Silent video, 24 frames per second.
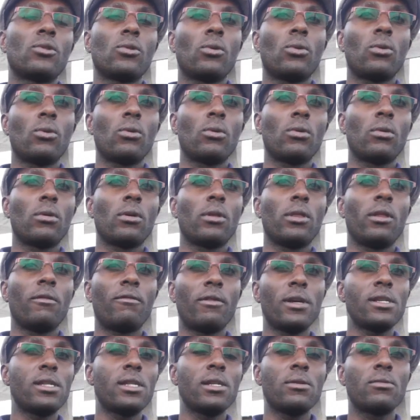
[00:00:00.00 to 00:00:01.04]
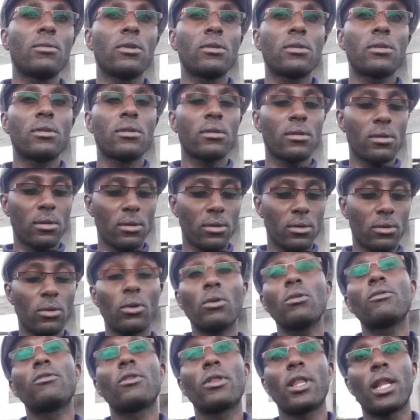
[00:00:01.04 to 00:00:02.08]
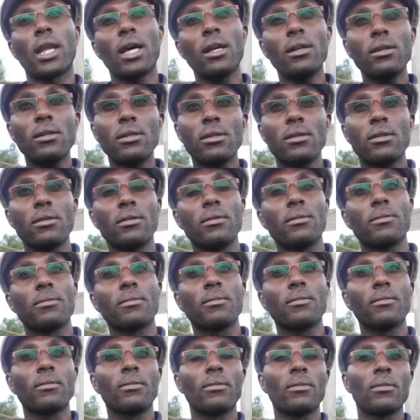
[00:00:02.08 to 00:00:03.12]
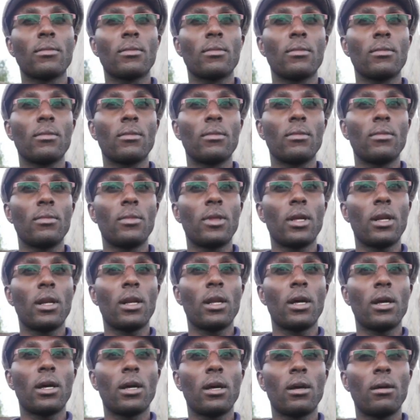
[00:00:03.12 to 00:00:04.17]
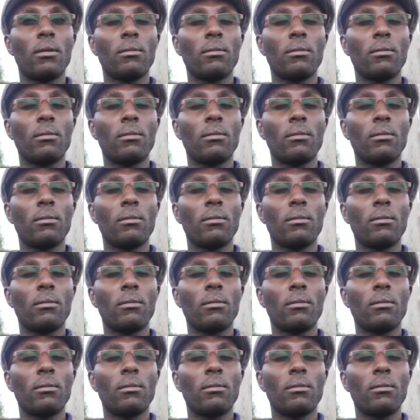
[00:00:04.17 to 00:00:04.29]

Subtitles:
So the first thing was look for the land. Then